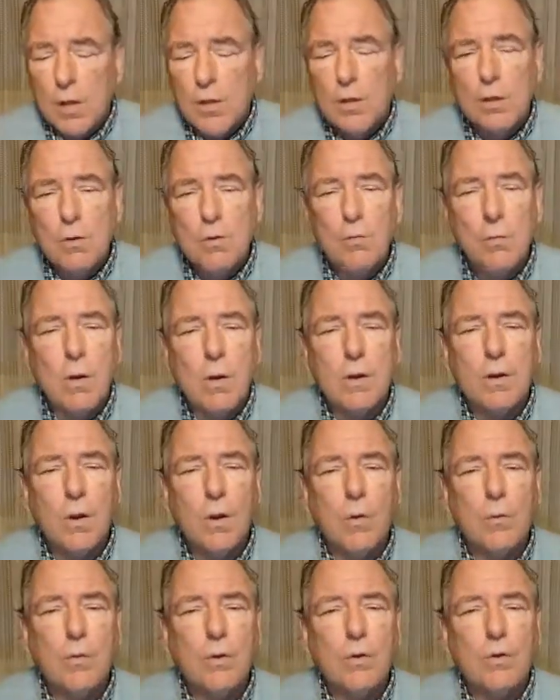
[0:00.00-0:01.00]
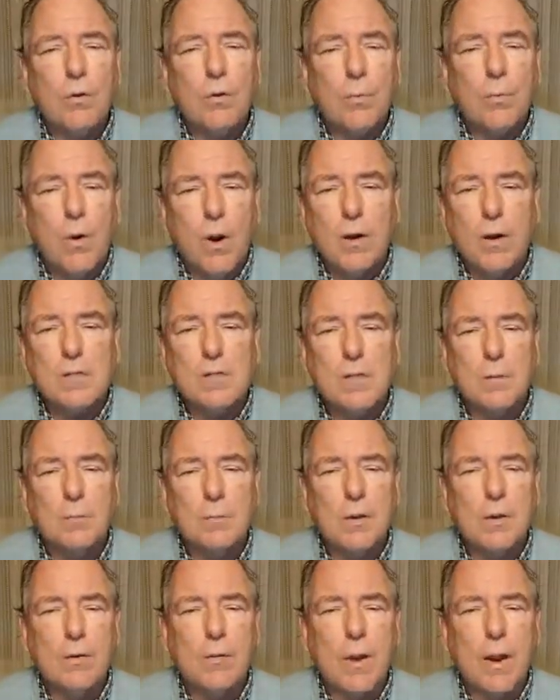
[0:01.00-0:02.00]
You want to know that you're a part of
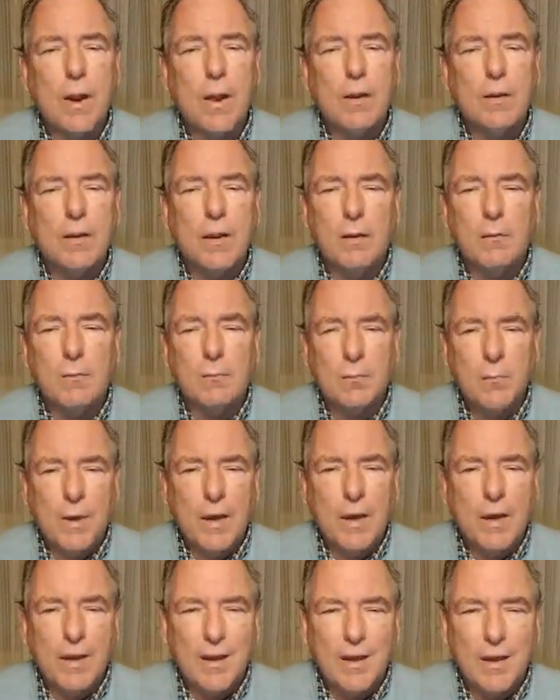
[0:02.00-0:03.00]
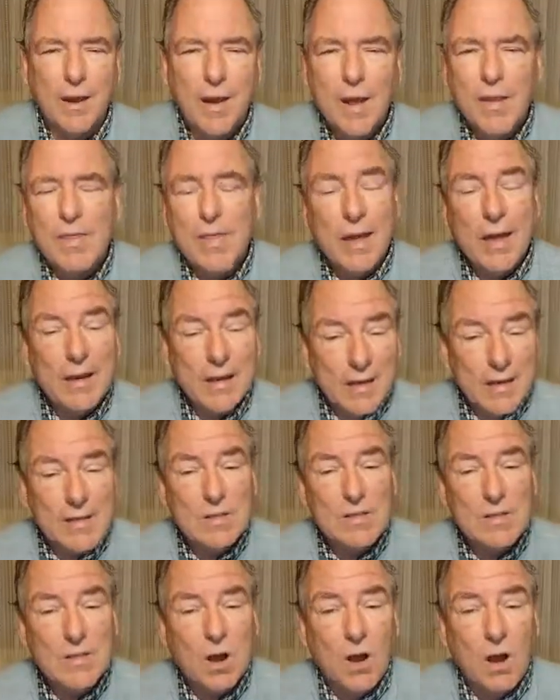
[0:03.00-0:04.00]
something grand and big that
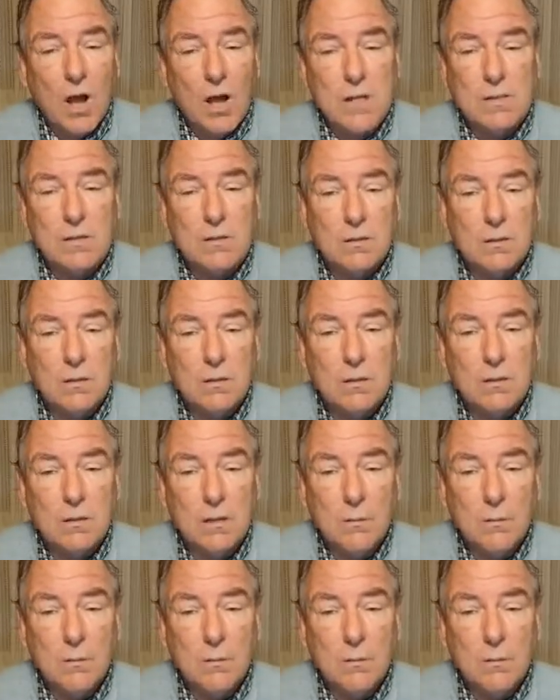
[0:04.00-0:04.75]
is causal.